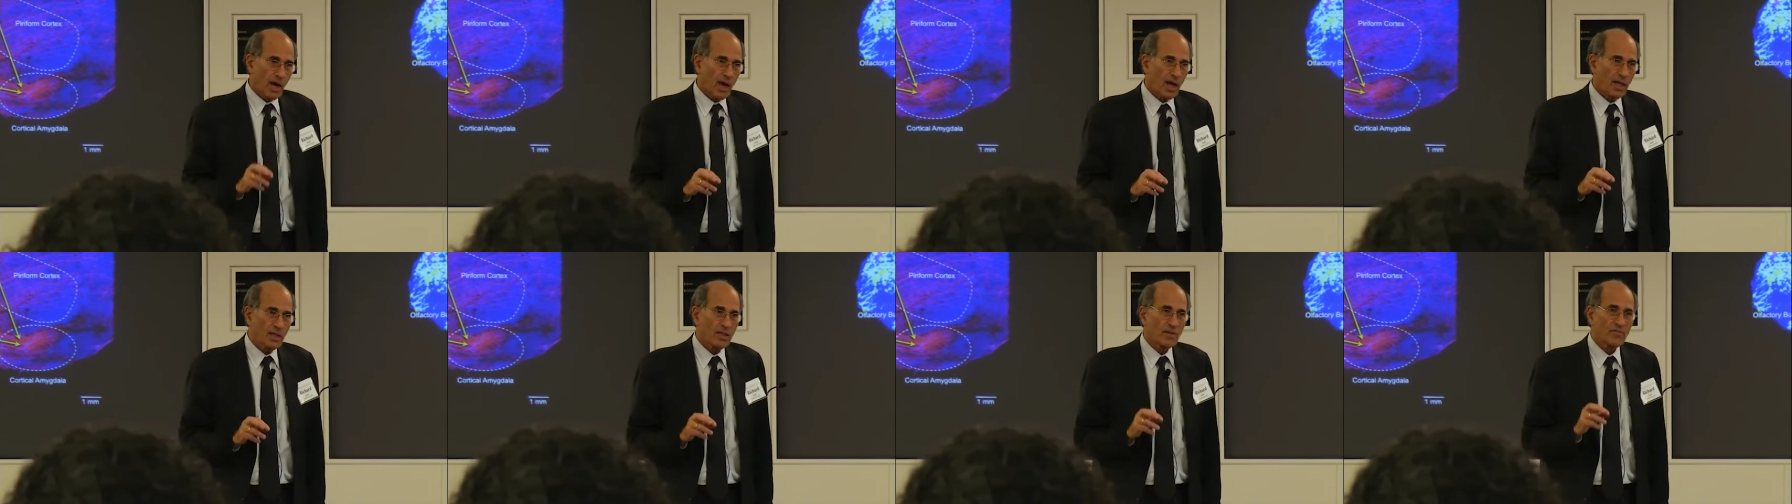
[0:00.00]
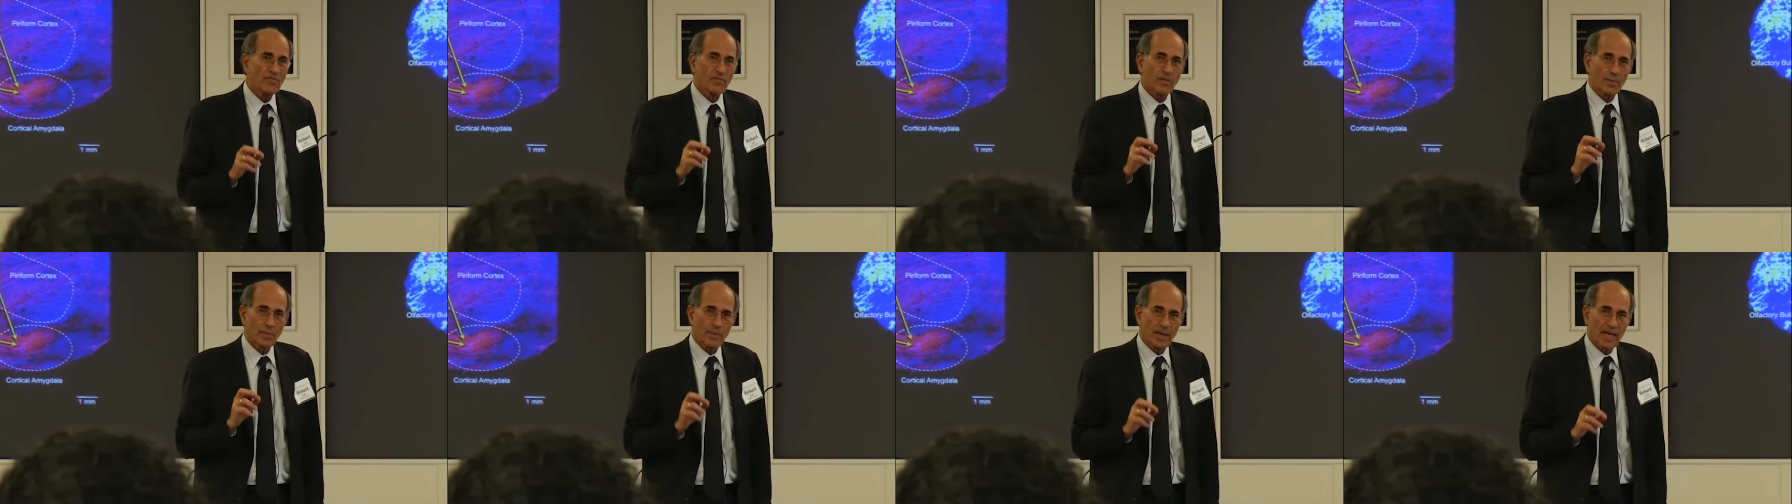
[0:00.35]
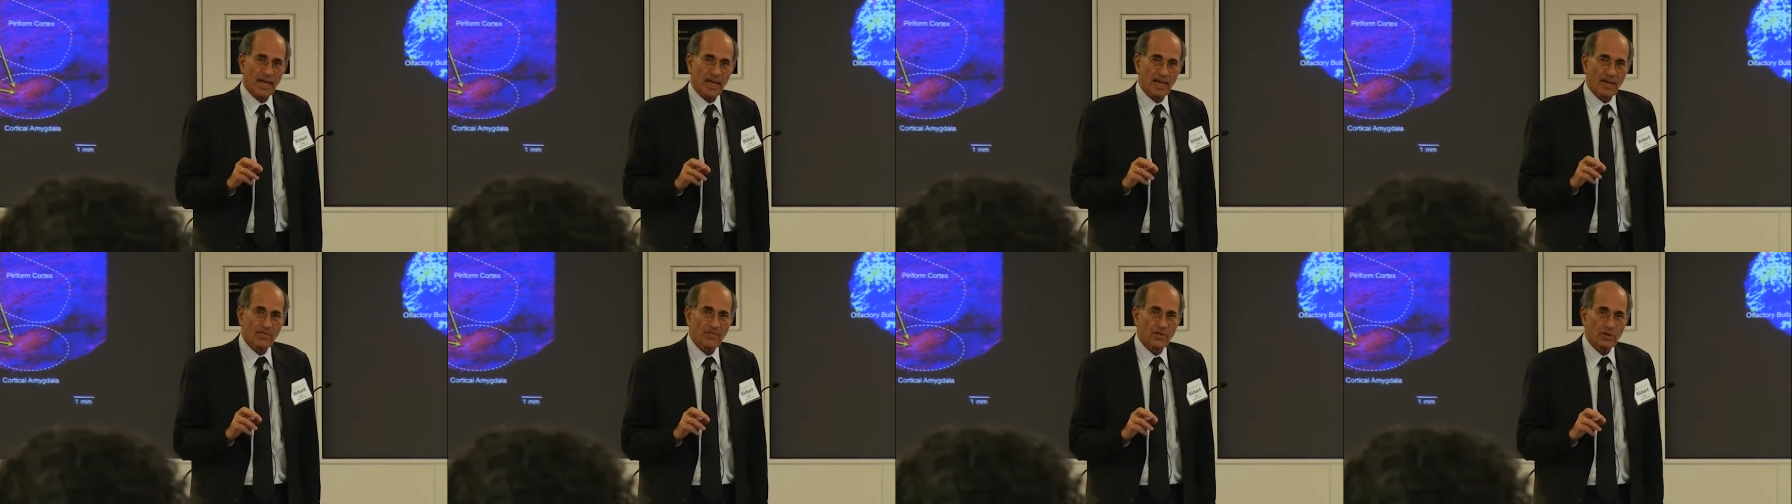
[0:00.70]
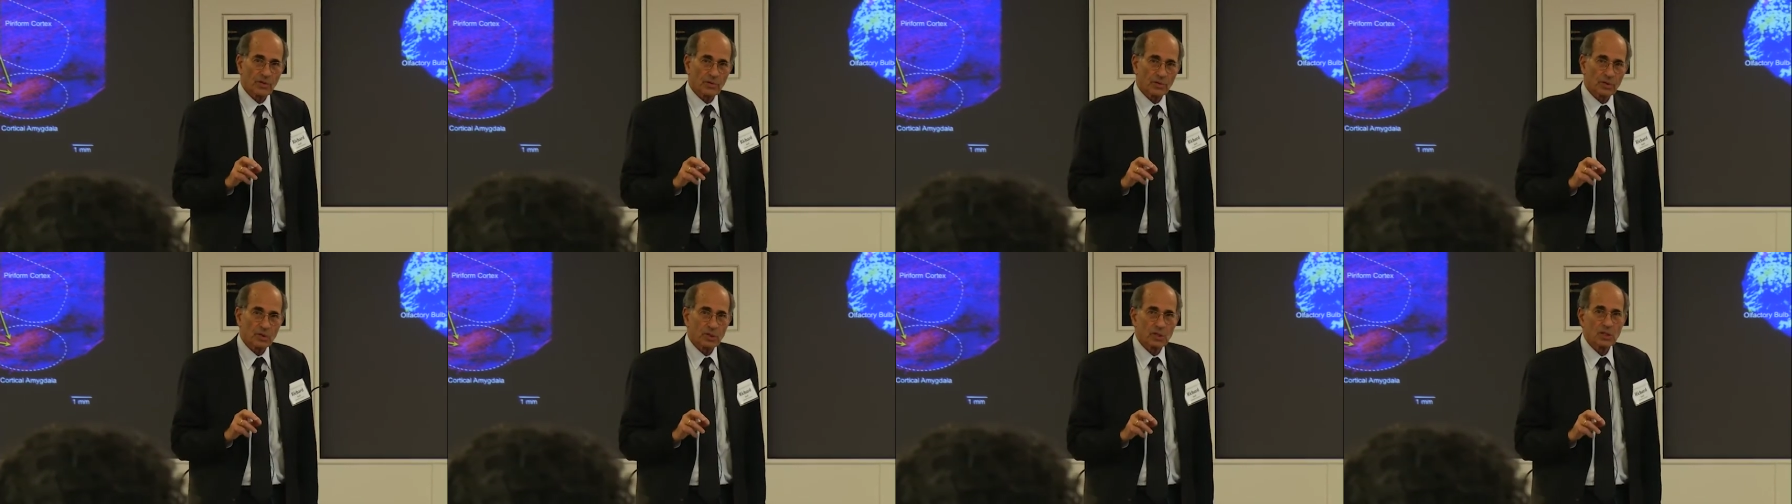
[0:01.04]
all of the
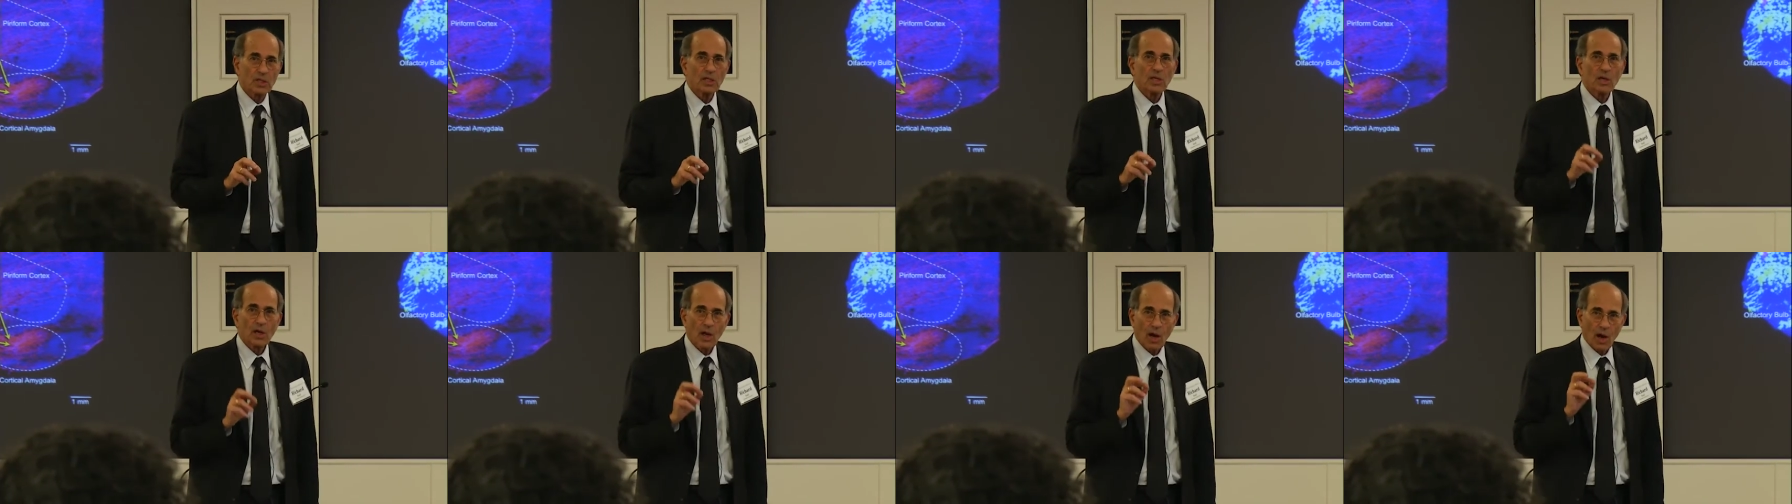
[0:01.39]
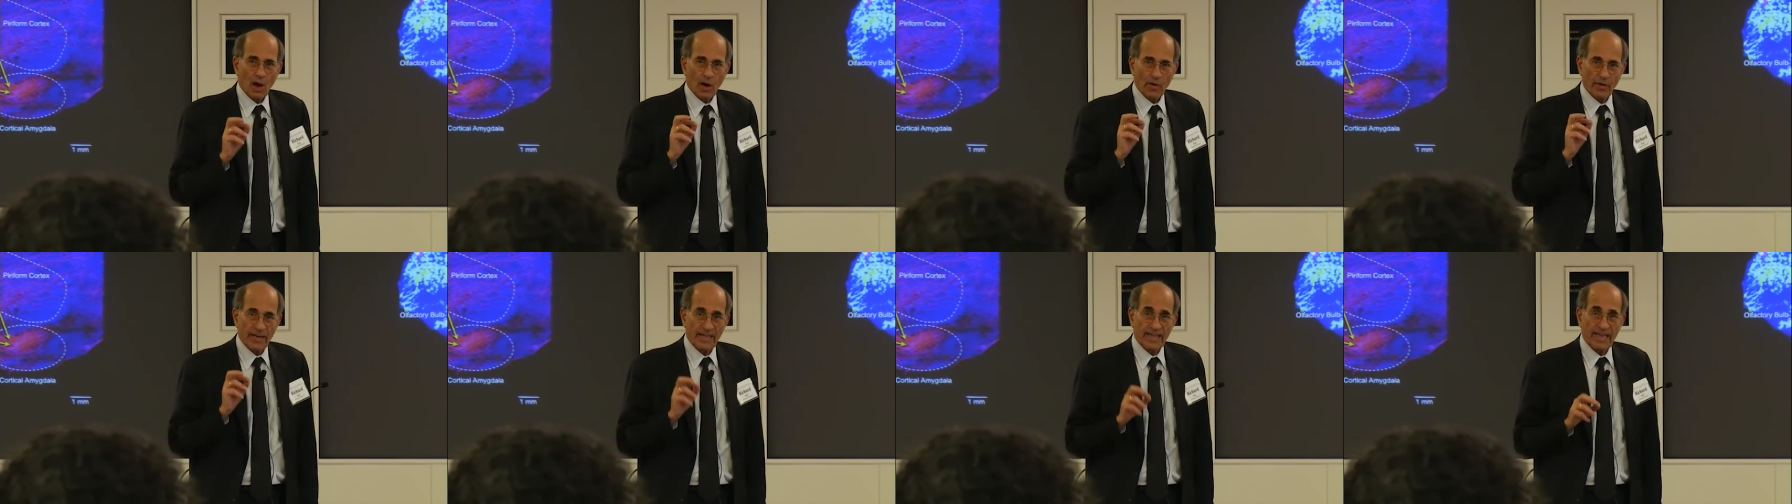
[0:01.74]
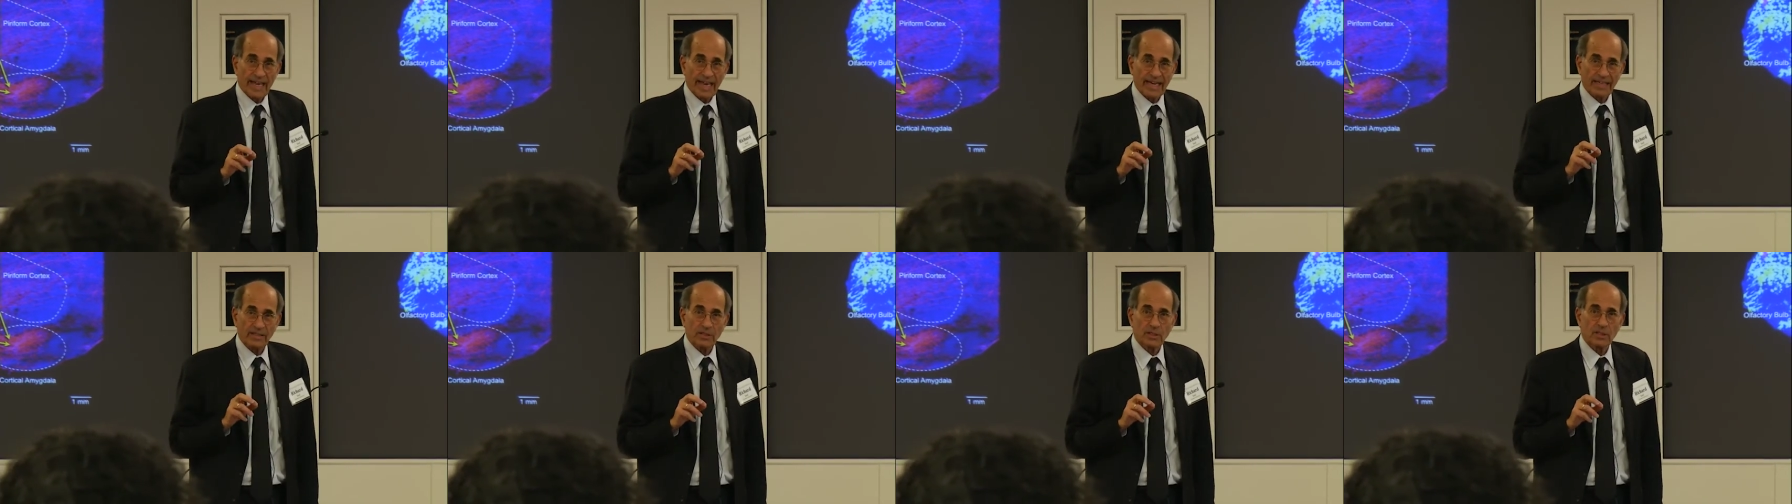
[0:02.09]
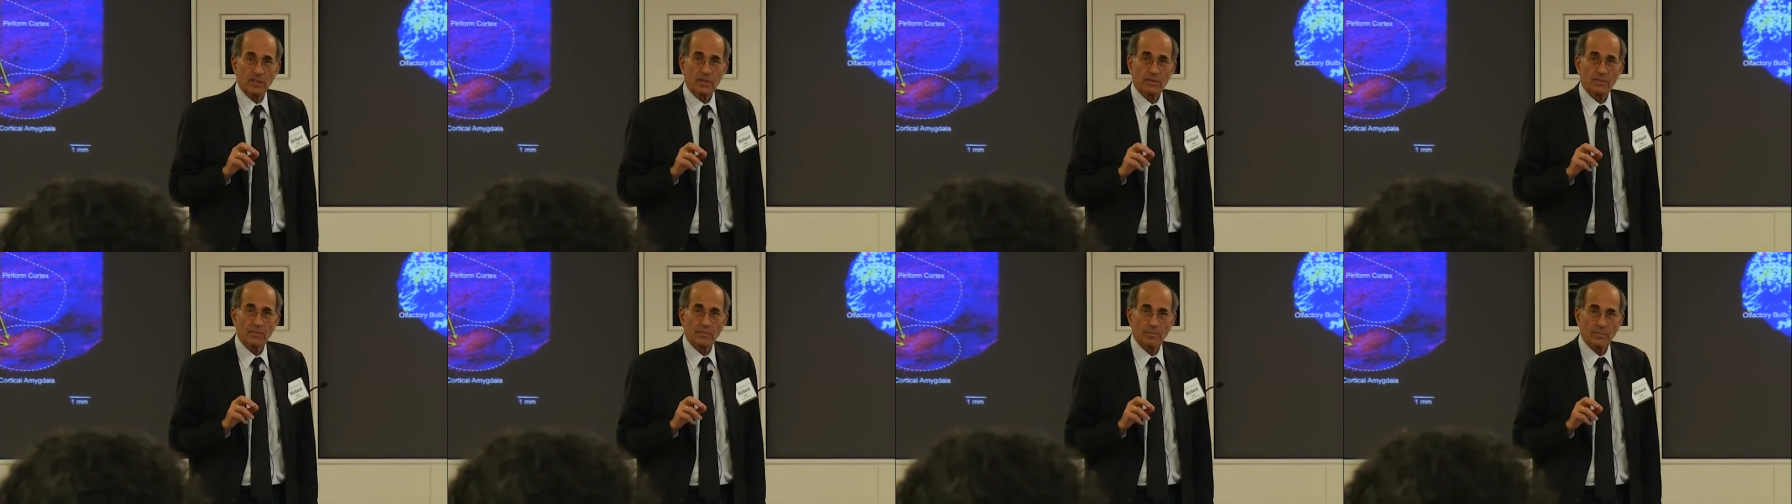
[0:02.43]
behaviors are innate.